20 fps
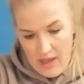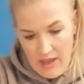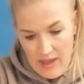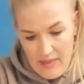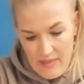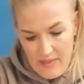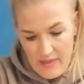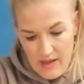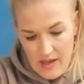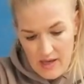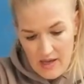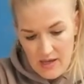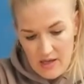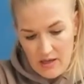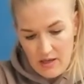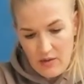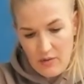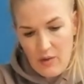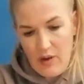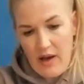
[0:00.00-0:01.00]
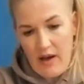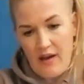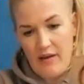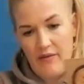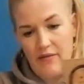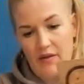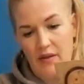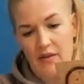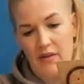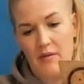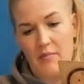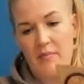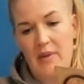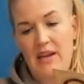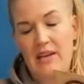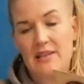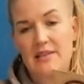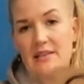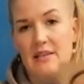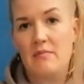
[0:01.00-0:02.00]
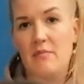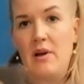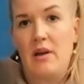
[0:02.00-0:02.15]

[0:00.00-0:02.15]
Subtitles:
And then you have the Medicine